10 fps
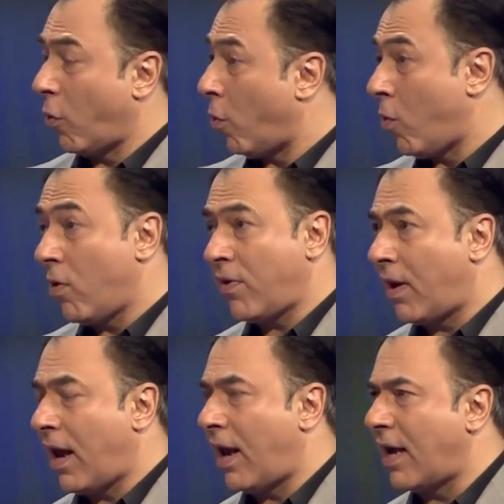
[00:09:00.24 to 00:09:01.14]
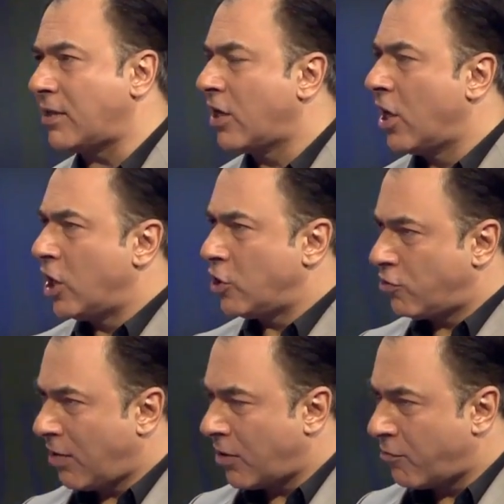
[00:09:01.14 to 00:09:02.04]
or their allies, to
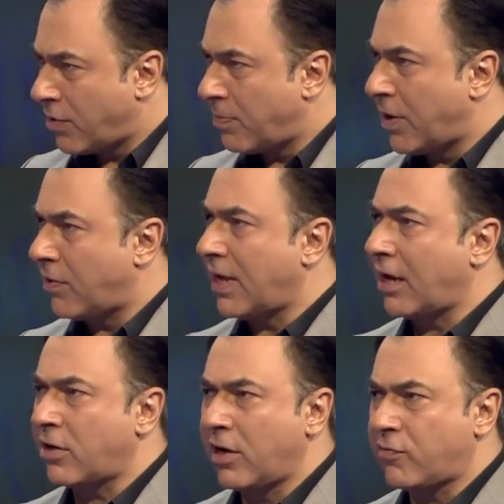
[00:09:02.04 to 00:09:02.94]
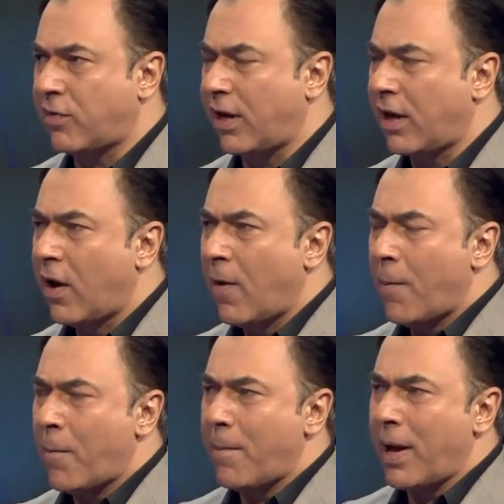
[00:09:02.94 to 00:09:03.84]
try to rebuild that country.
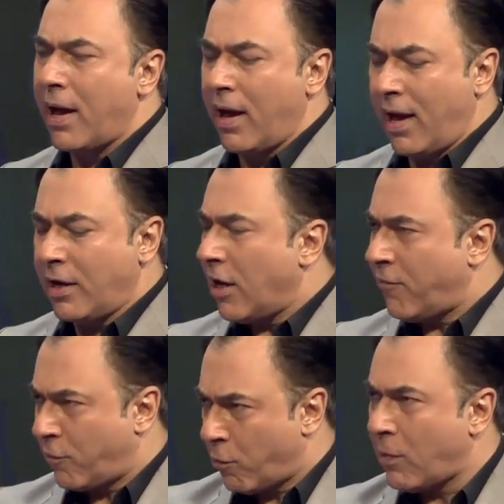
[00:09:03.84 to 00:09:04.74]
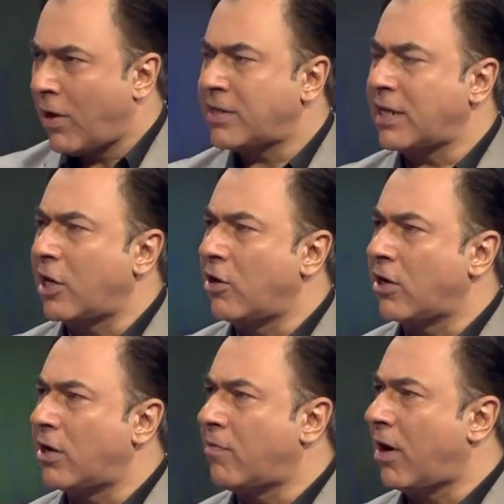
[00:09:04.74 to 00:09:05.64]
And if we want to take a look
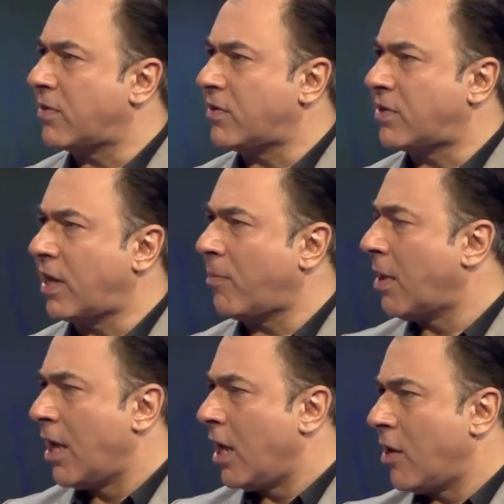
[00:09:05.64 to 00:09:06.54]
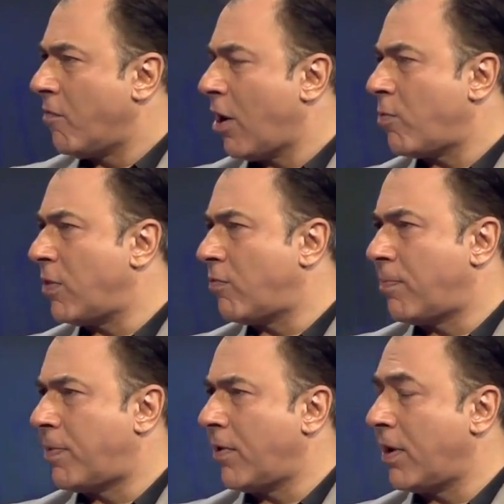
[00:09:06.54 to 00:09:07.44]
at Iraq, the same. Iraq went through a
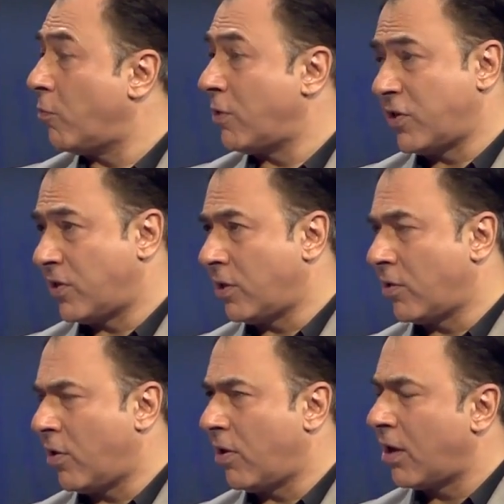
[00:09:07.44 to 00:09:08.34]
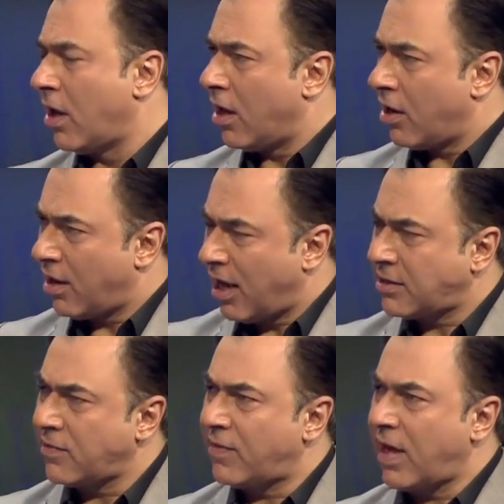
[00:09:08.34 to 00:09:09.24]
period, which is still going,
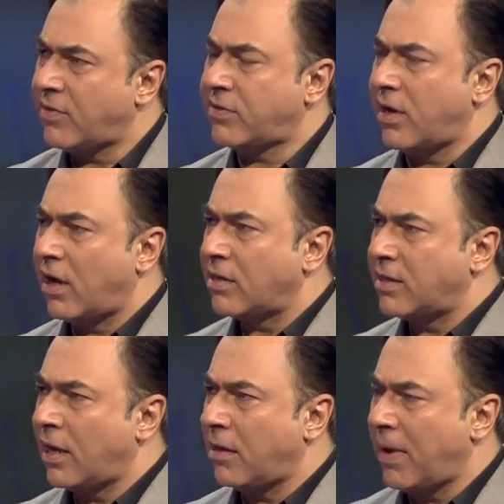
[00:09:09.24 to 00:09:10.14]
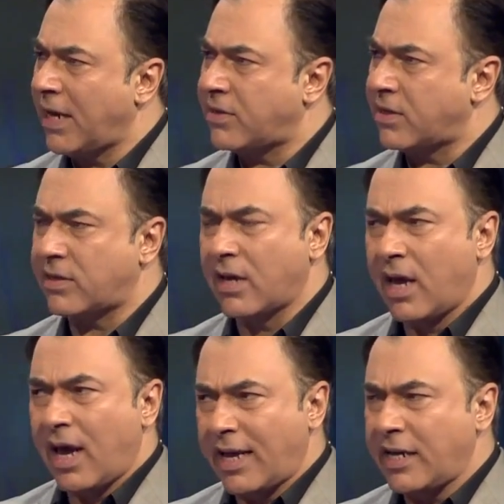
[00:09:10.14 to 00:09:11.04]
lots of deaths on a daily basis,
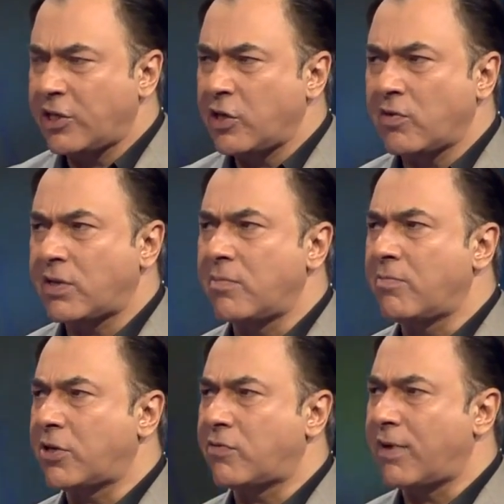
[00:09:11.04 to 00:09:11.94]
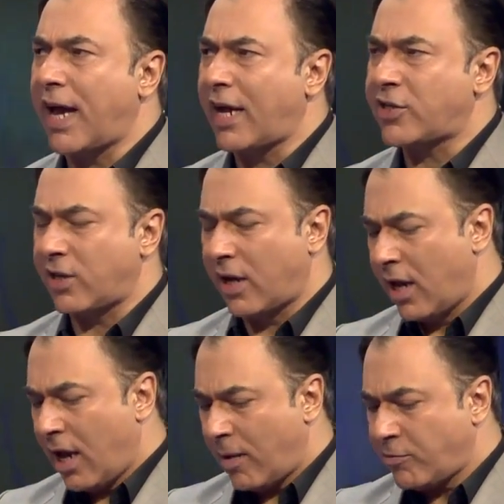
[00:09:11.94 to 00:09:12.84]
and yet you don't see much reaction.
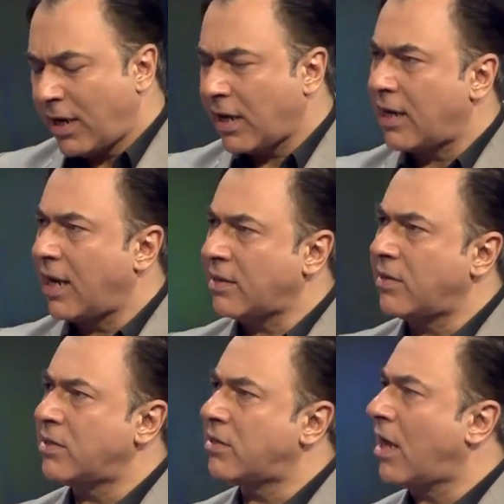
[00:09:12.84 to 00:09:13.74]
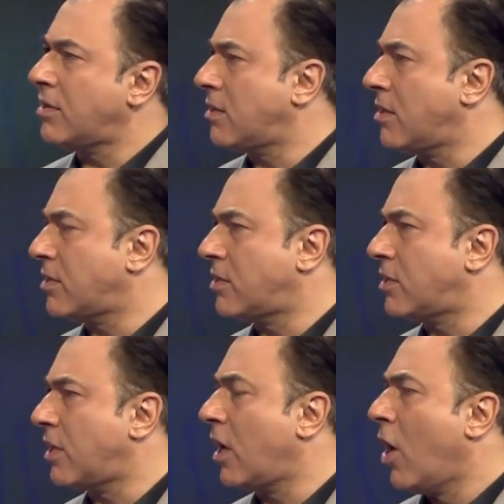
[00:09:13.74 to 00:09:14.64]
I'm trying to connect these dots here as to
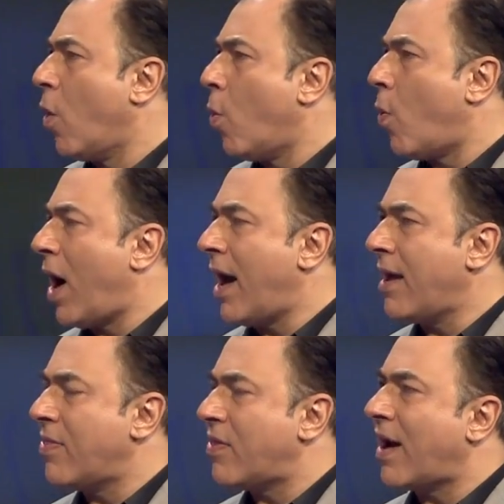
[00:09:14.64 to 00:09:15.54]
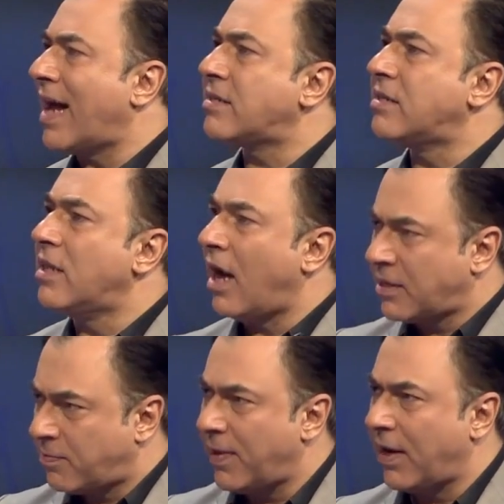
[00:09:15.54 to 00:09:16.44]
see why there has
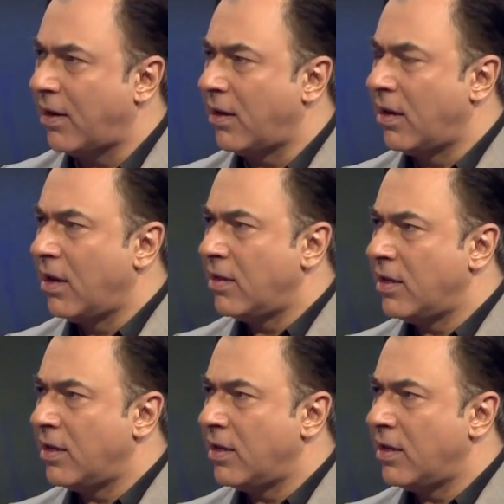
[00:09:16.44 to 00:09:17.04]
not been this